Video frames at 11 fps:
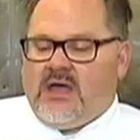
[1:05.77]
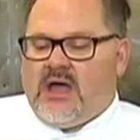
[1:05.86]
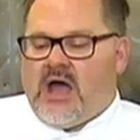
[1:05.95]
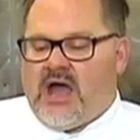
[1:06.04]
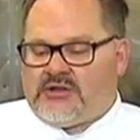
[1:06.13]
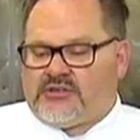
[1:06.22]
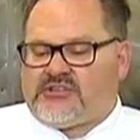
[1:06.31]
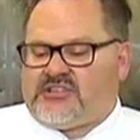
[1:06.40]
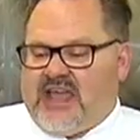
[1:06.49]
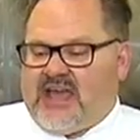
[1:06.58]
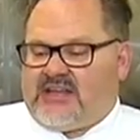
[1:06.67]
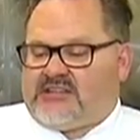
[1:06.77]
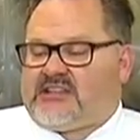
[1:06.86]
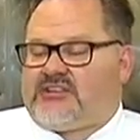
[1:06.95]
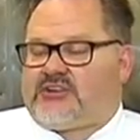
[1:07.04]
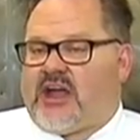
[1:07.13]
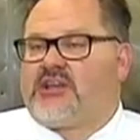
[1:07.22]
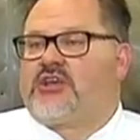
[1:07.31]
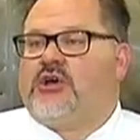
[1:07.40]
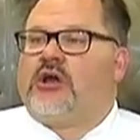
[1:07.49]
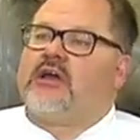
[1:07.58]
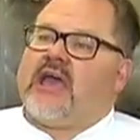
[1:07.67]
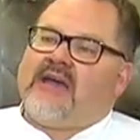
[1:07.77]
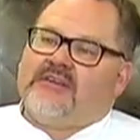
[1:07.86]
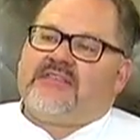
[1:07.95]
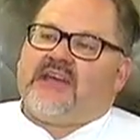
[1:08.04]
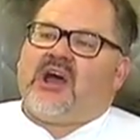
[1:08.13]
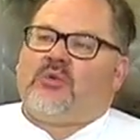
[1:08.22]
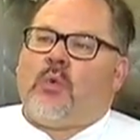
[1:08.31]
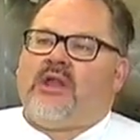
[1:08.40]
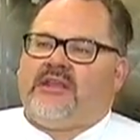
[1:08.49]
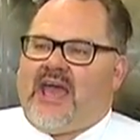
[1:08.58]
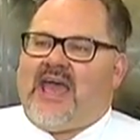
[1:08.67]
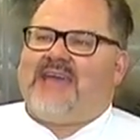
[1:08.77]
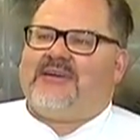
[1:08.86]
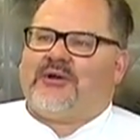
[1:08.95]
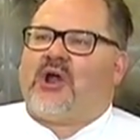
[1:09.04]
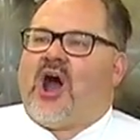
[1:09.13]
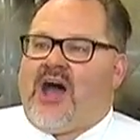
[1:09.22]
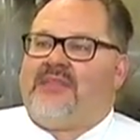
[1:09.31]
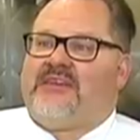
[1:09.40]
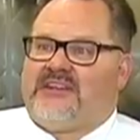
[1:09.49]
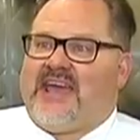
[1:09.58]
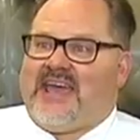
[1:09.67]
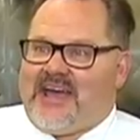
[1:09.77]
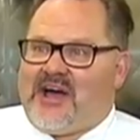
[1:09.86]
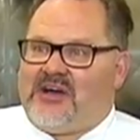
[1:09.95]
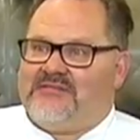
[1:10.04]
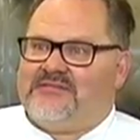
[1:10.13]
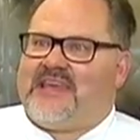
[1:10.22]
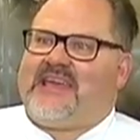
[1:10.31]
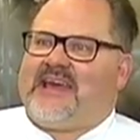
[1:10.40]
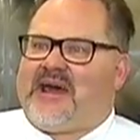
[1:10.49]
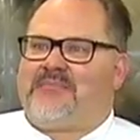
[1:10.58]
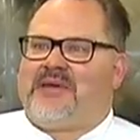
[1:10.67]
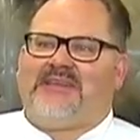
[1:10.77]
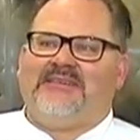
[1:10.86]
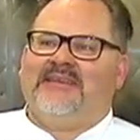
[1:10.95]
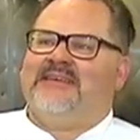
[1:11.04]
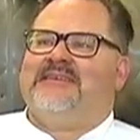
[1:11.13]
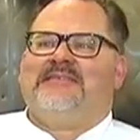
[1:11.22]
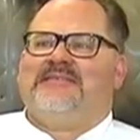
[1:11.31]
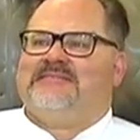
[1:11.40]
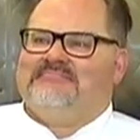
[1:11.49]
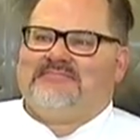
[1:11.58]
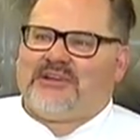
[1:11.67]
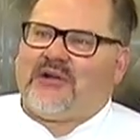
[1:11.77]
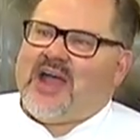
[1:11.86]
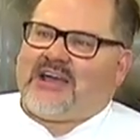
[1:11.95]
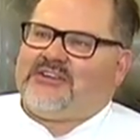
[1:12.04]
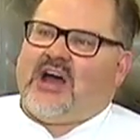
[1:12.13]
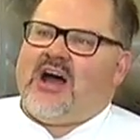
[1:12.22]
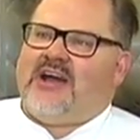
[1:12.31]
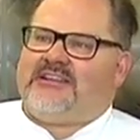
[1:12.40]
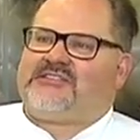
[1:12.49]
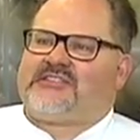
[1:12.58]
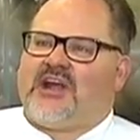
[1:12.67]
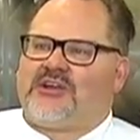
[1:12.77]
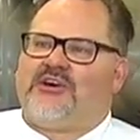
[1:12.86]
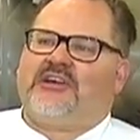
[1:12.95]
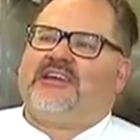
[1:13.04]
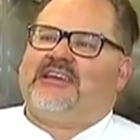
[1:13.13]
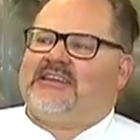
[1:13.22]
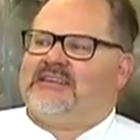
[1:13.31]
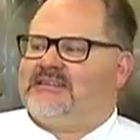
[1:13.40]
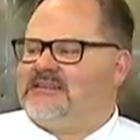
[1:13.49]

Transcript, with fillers: understand is they try to cook everything on one day or on the day of. They get up at the crack of dawn and start cooking, and